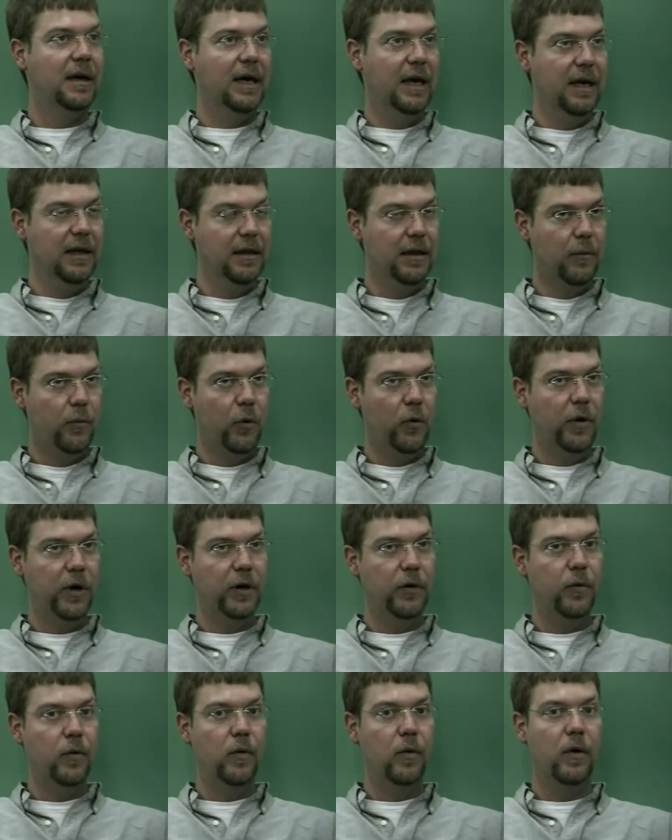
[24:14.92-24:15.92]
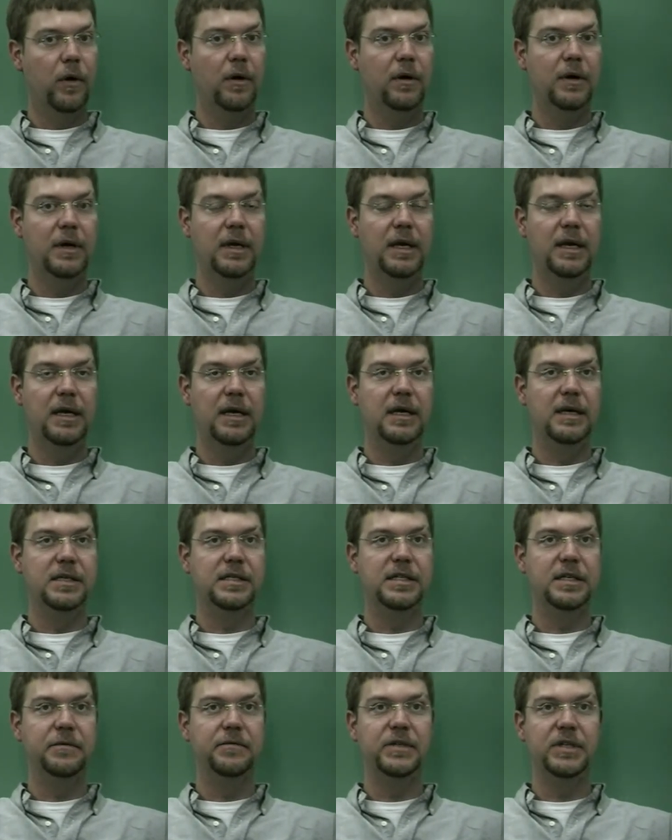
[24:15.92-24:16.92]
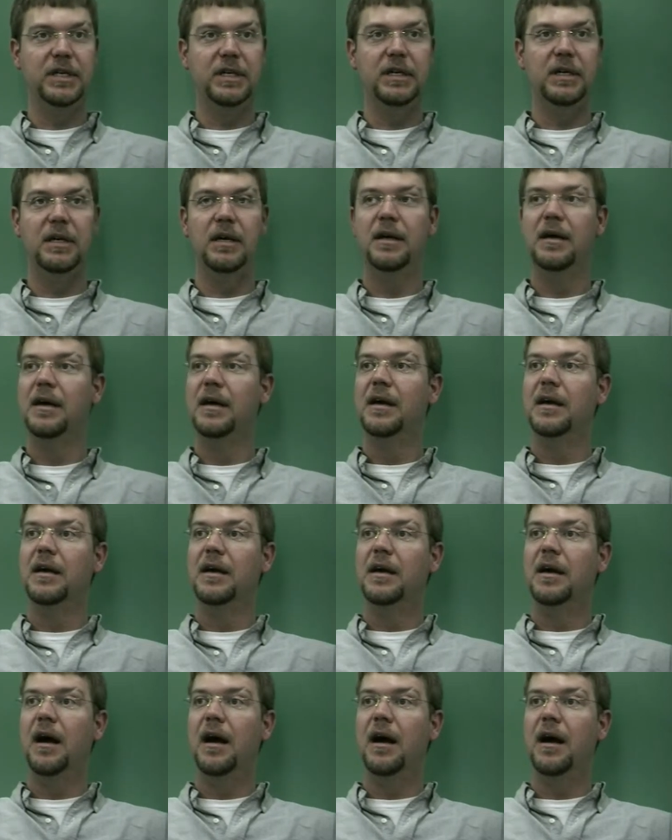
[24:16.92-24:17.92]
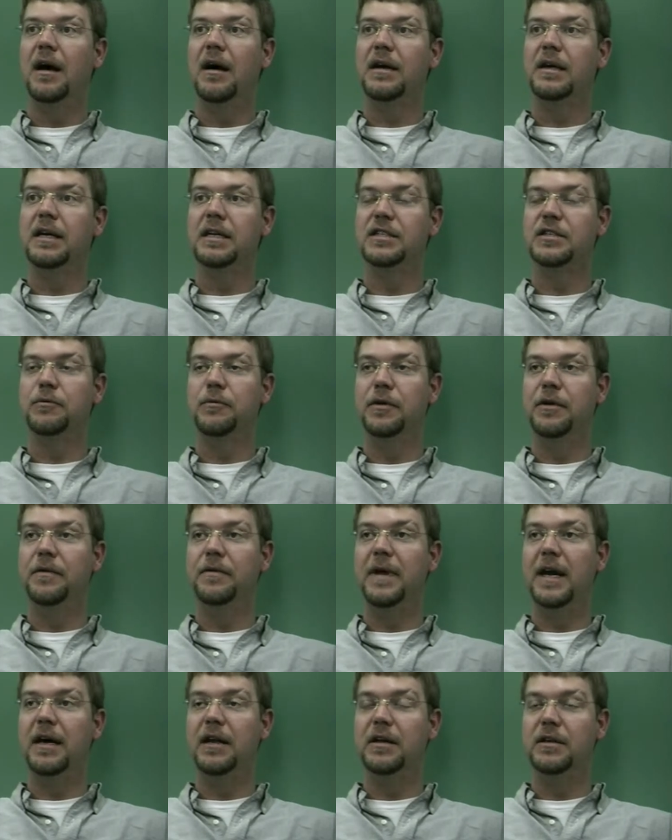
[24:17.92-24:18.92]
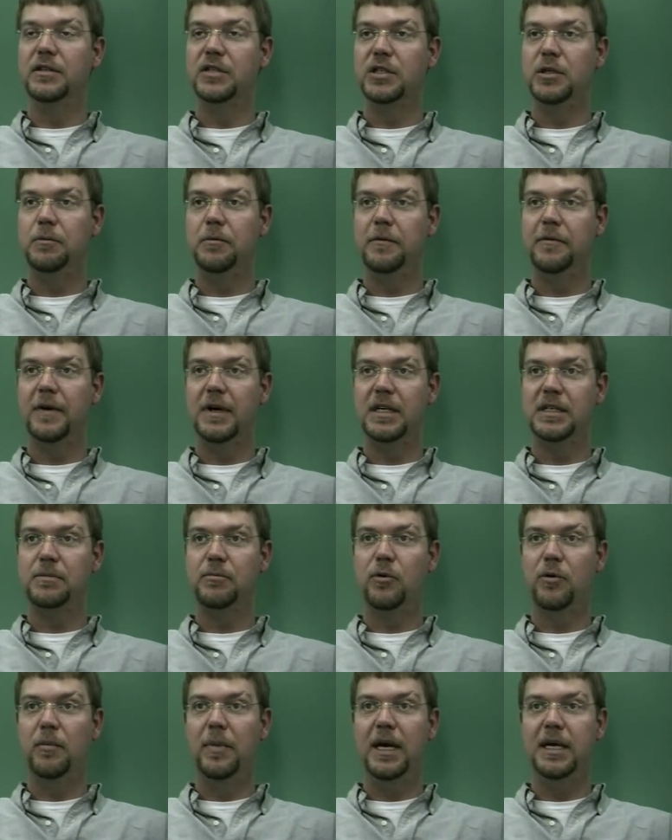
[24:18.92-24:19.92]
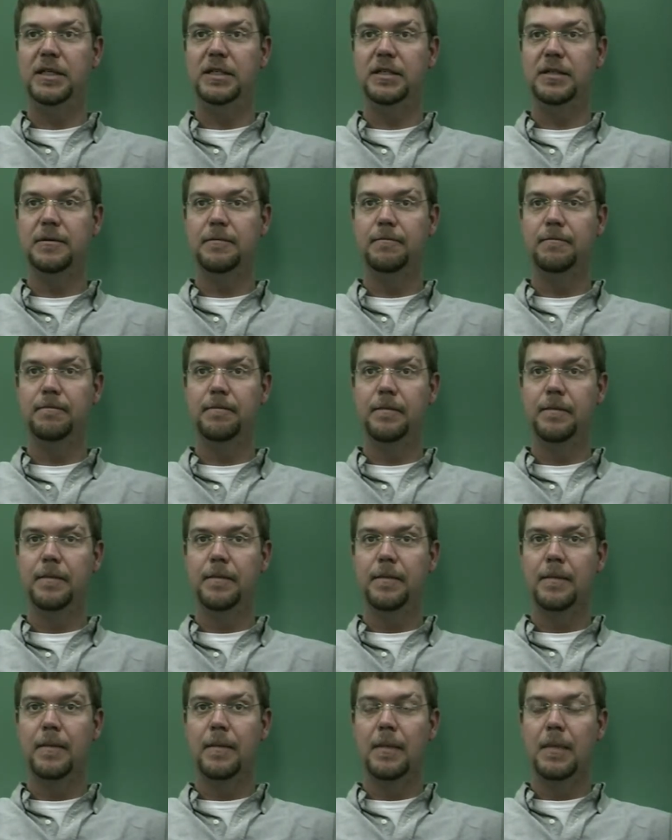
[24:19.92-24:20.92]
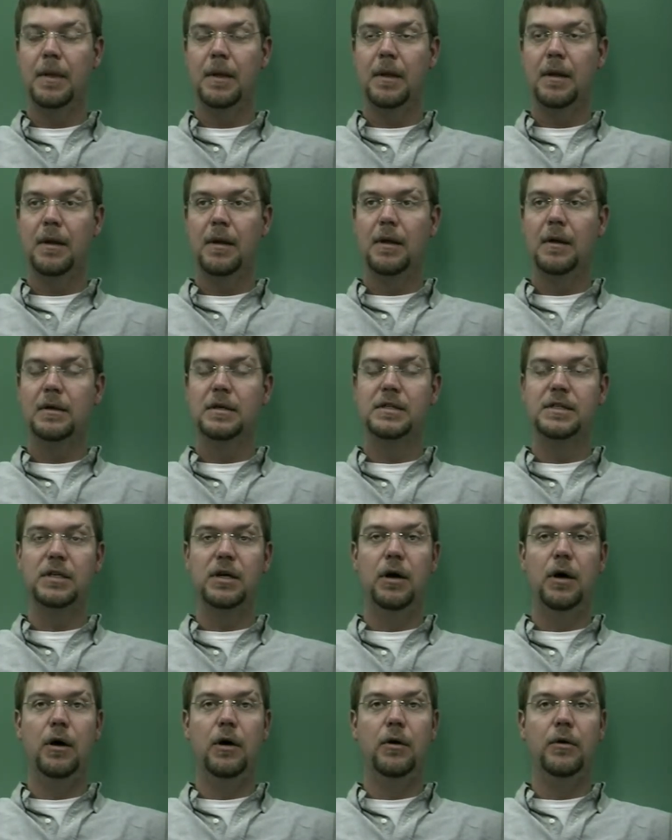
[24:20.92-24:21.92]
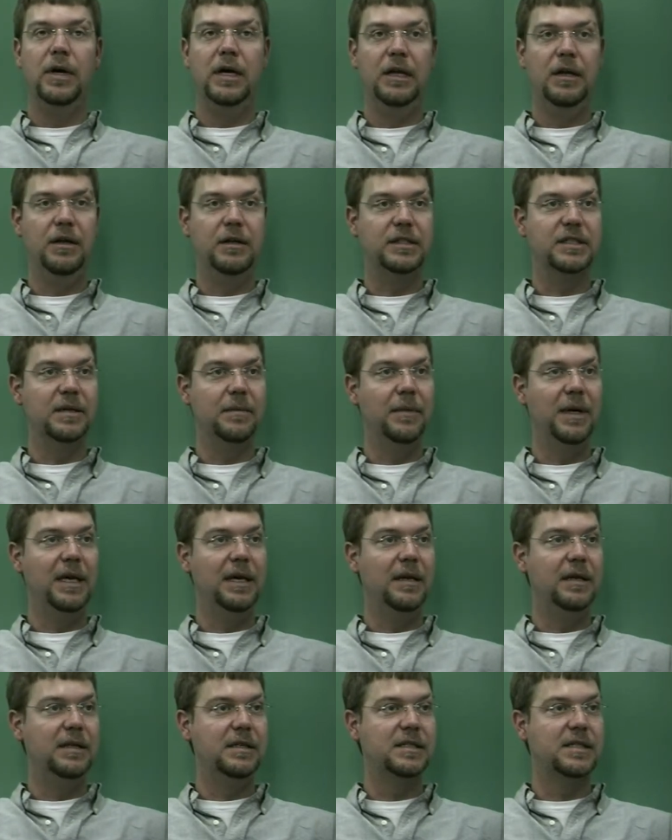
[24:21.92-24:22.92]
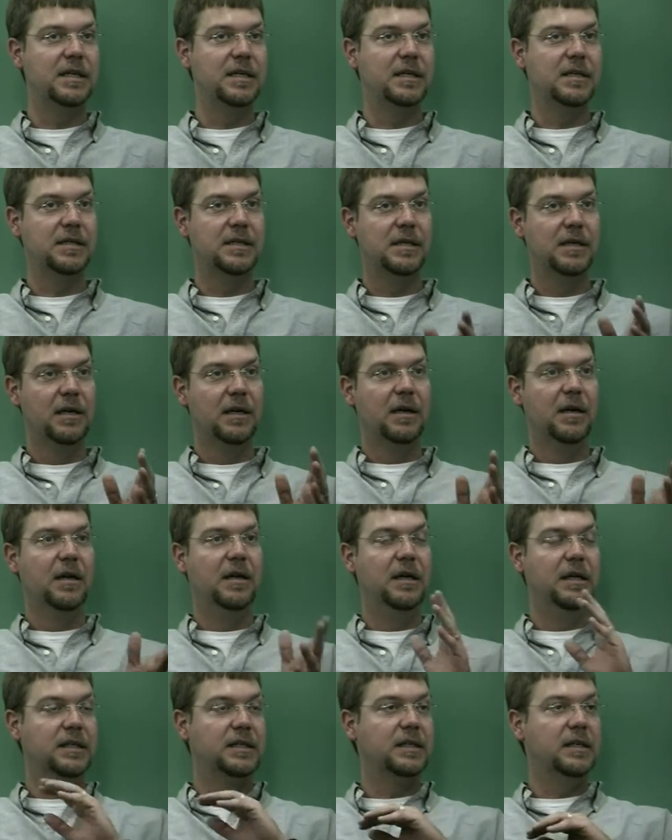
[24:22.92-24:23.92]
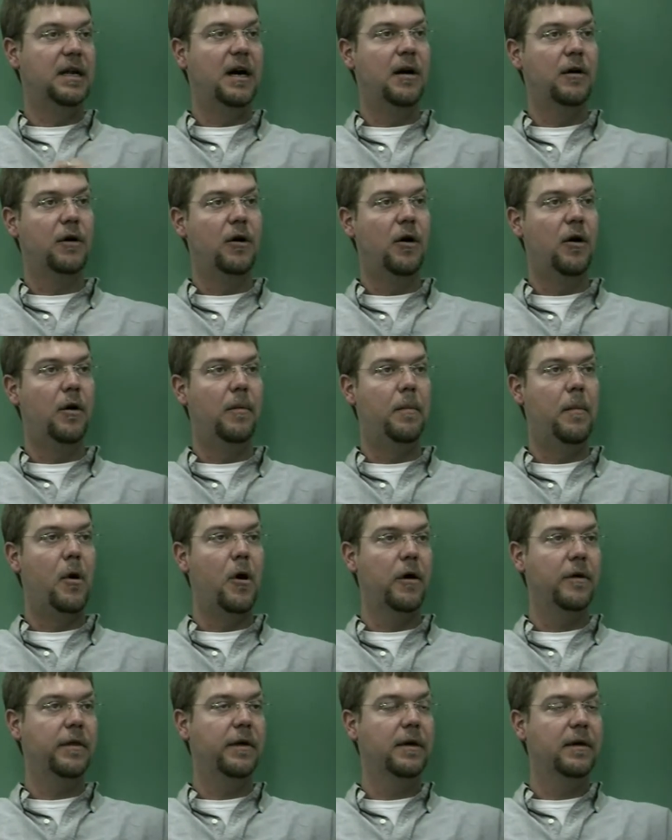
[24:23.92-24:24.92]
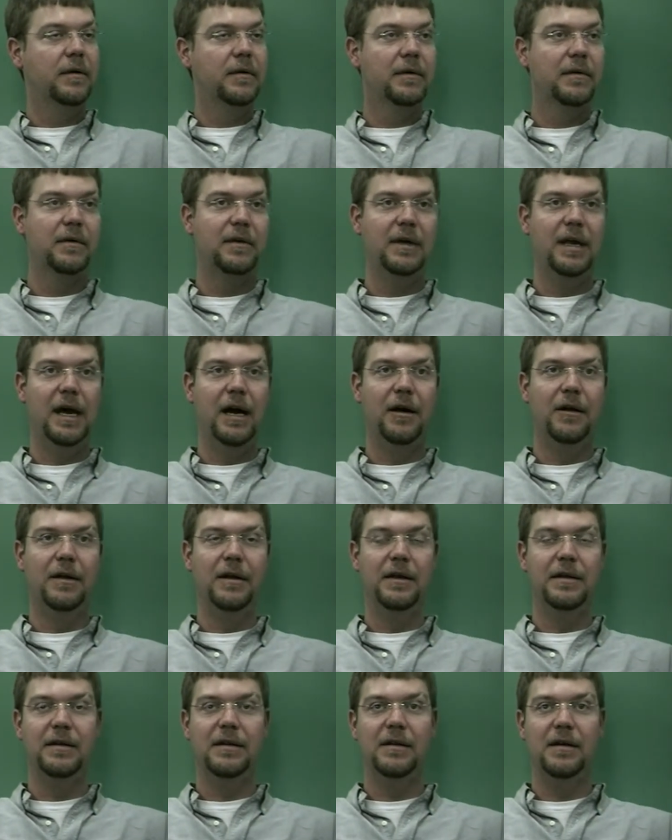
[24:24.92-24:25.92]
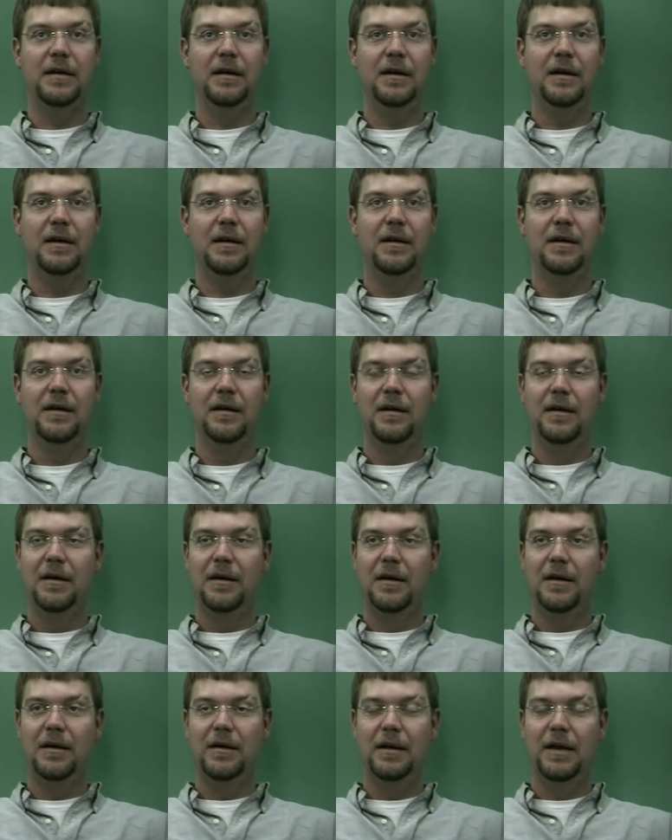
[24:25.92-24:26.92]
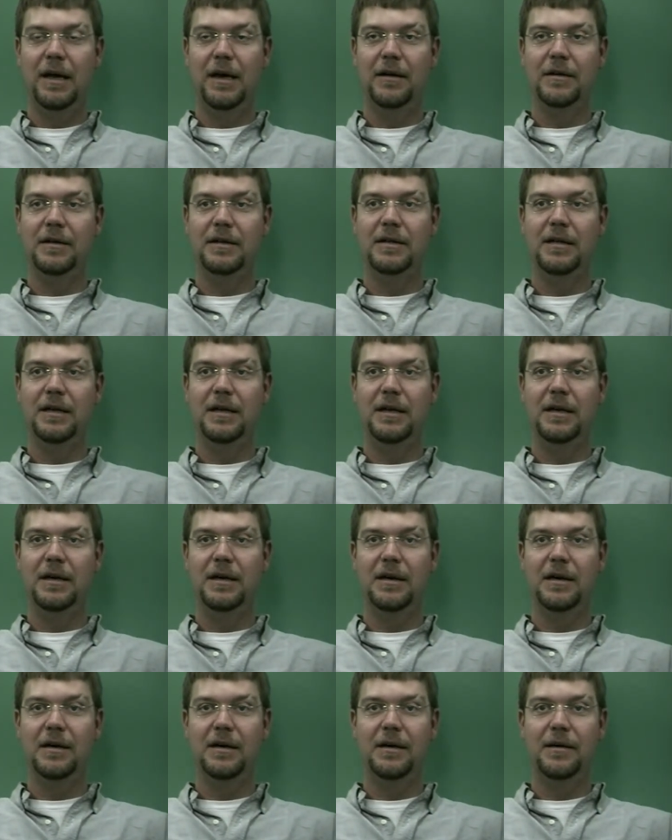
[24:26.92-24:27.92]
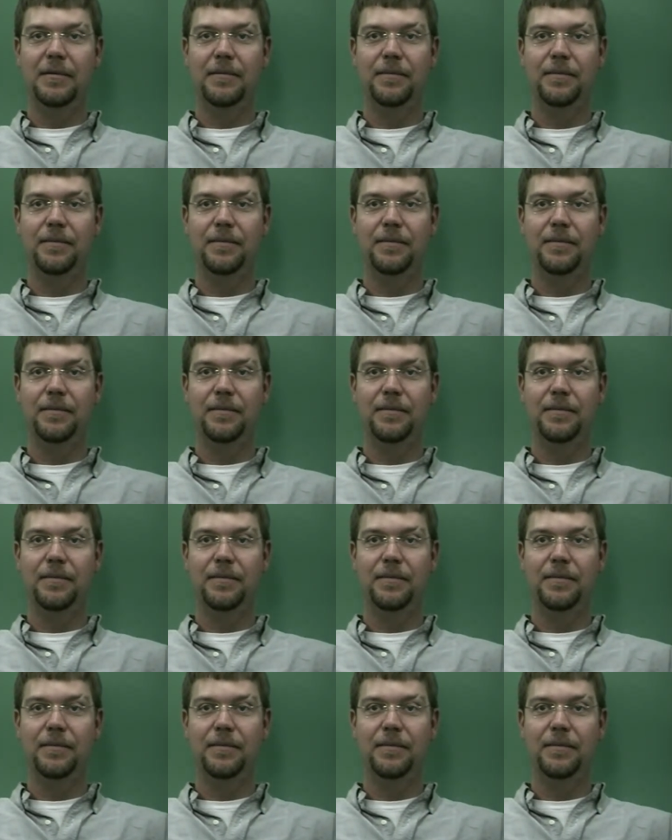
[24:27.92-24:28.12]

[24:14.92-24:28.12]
in the Marine Corps is if she uh, gets rid of that unsupervised probation. So he looks at me and he says, listen, I'll call Martha down at uh, down at the, uh,